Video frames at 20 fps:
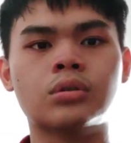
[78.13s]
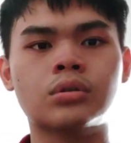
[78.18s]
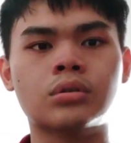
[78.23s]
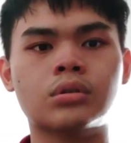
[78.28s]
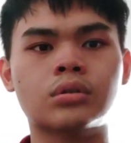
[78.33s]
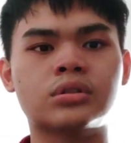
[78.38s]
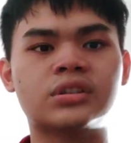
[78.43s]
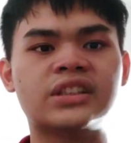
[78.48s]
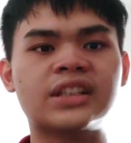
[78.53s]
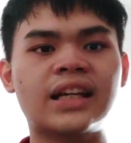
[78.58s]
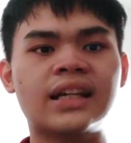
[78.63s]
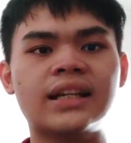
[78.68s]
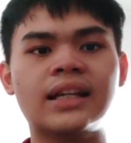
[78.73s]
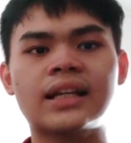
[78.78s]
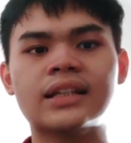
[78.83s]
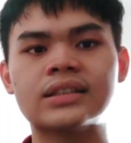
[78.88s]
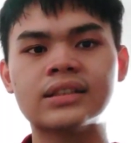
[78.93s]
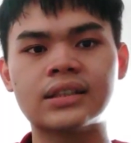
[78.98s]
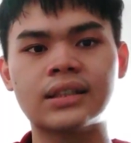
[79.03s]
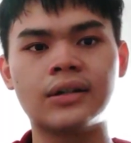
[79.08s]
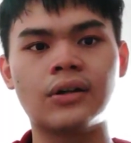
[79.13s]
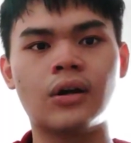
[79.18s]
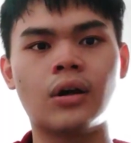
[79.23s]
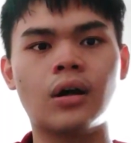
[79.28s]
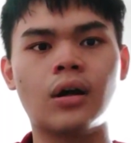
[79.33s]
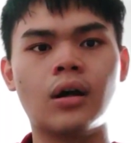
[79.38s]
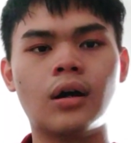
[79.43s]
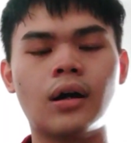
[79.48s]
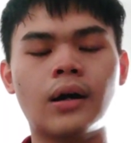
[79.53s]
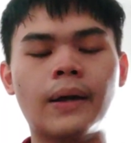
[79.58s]
to jealous
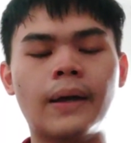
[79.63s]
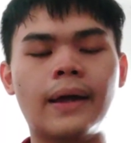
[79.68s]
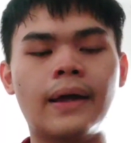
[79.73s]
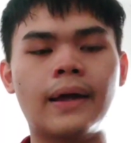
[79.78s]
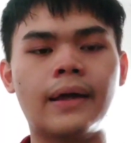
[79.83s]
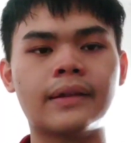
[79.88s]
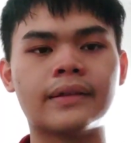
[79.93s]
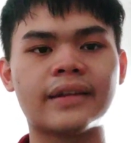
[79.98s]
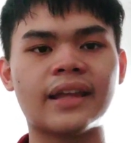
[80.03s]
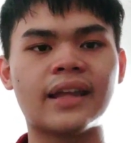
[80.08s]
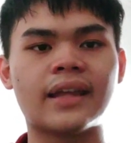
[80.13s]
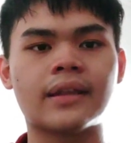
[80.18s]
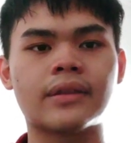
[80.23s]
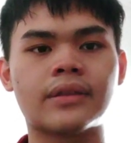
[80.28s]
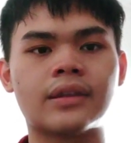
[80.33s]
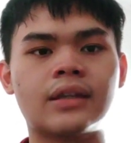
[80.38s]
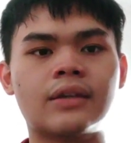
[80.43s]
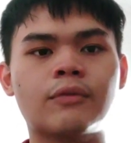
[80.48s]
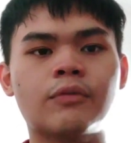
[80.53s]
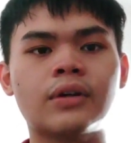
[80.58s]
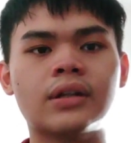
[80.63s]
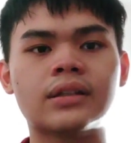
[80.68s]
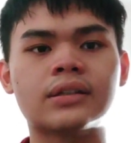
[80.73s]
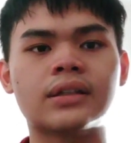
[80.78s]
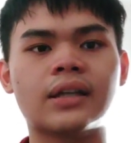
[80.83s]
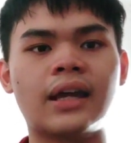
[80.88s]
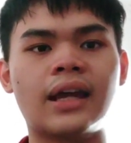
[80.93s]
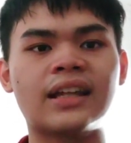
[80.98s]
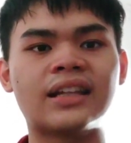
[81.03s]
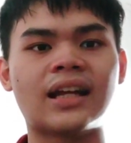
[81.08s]
and
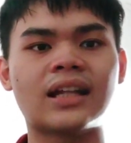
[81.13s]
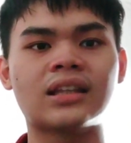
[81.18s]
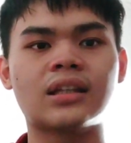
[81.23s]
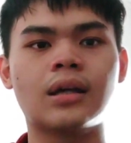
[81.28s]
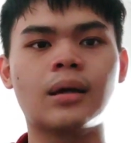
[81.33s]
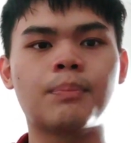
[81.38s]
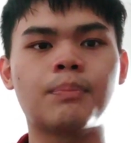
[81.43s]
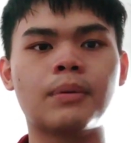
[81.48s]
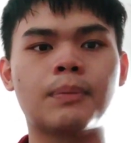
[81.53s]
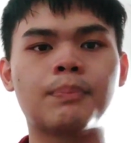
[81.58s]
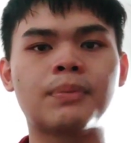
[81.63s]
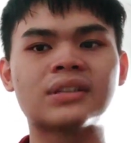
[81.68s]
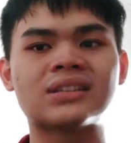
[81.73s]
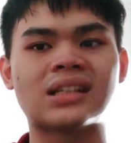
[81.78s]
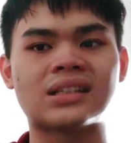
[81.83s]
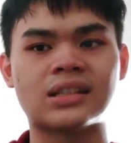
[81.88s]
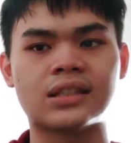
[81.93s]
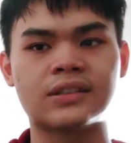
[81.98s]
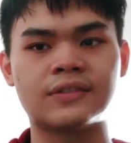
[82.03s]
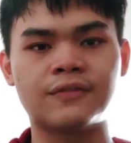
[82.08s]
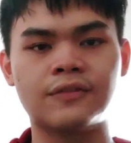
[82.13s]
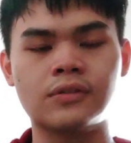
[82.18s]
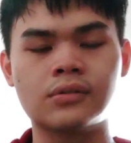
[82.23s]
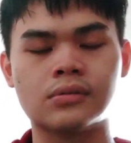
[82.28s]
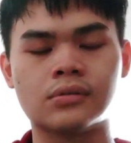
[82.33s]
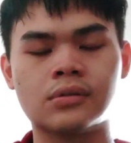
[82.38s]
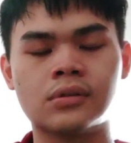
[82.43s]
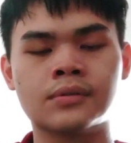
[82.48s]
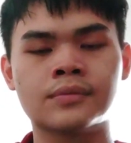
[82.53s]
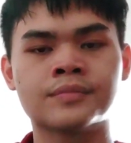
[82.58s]
even the another people
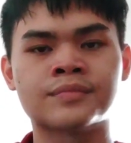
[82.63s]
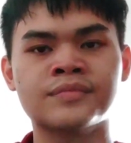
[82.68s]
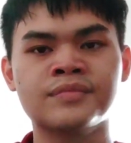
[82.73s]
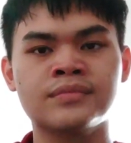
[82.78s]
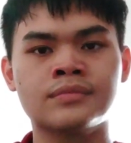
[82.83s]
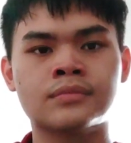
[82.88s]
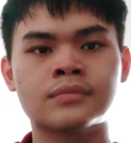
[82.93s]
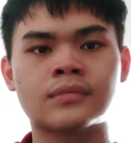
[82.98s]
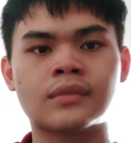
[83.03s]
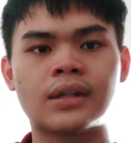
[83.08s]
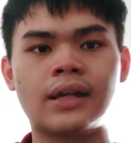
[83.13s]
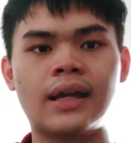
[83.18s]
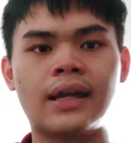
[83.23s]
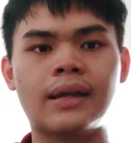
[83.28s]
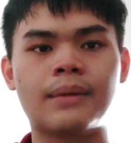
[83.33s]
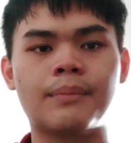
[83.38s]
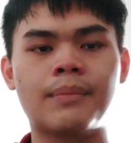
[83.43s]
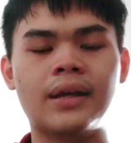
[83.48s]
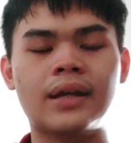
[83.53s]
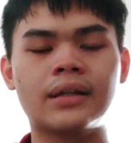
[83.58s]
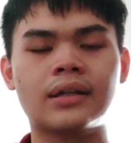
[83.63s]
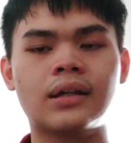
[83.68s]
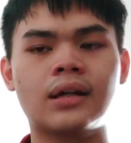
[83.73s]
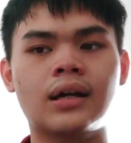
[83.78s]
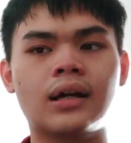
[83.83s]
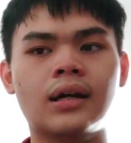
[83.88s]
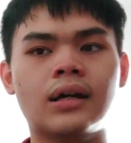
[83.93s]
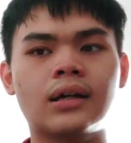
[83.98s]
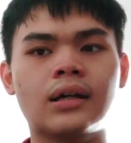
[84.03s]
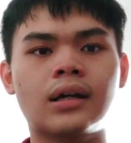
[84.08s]
successful. And make
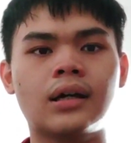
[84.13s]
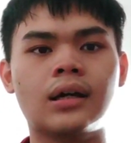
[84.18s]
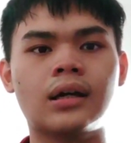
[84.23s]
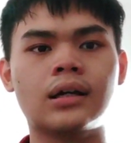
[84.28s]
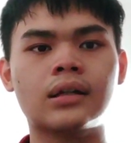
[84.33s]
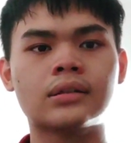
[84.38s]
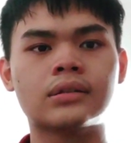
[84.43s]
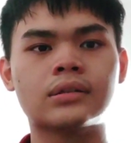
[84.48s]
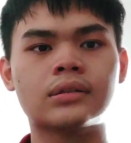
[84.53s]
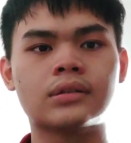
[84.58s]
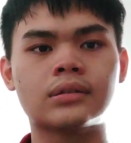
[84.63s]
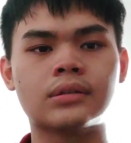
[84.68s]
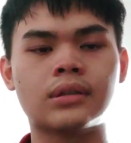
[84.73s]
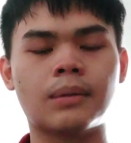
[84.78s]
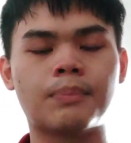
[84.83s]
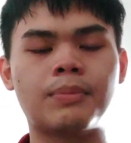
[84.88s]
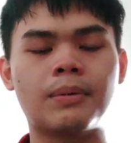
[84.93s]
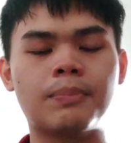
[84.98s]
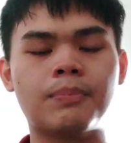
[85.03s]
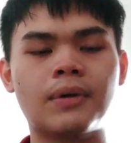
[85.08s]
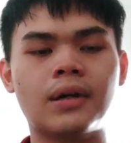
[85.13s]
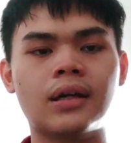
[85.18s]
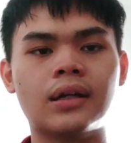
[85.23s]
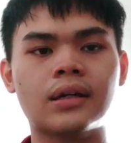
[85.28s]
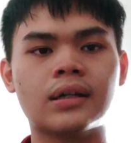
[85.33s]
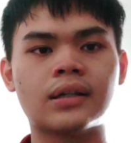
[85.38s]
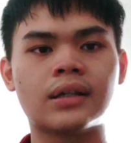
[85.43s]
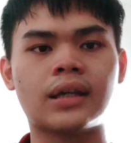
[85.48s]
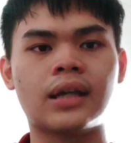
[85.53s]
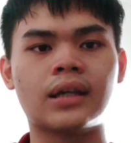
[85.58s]
the
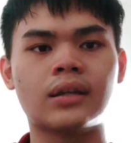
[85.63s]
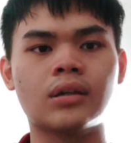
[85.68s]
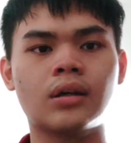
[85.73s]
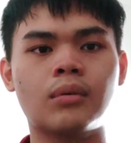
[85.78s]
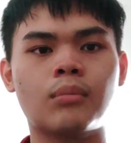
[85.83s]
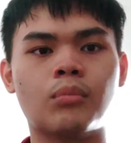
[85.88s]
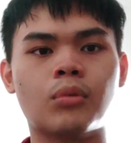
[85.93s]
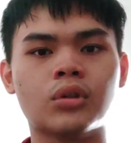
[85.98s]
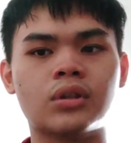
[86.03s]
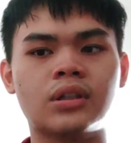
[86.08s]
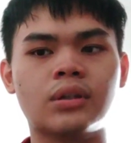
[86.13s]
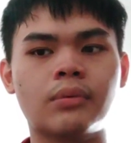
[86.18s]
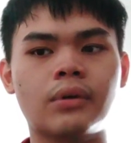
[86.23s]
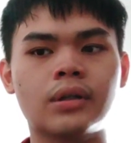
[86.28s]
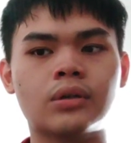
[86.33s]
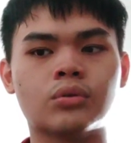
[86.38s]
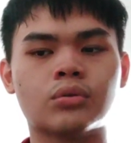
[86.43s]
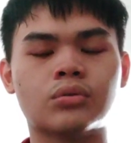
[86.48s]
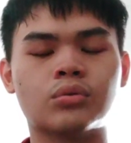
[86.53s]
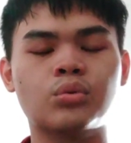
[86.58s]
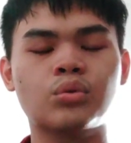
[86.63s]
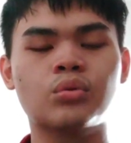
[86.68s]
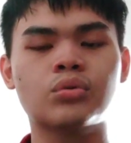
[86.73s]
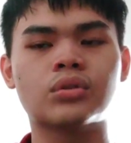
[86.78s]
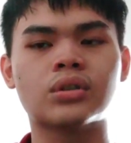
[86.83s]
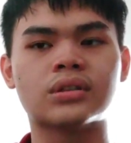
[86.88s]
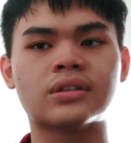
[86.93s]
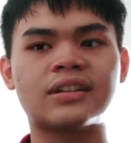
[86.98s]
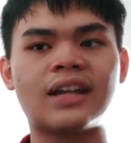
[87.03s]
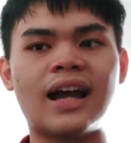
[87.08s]
people cannot motivate to do
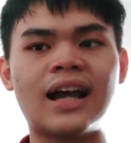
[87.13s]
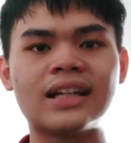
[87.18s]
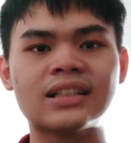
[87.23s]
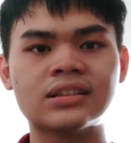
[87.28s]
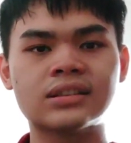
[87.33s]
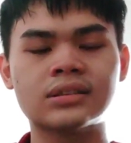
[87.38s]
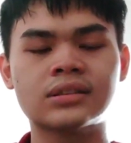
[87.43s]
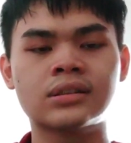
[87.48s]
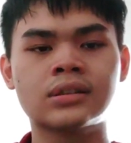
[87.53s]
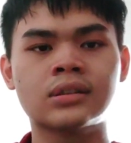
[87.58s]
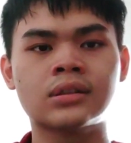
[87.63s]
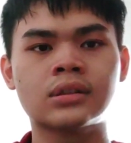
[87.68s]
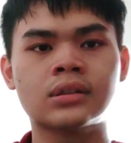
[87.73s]
the task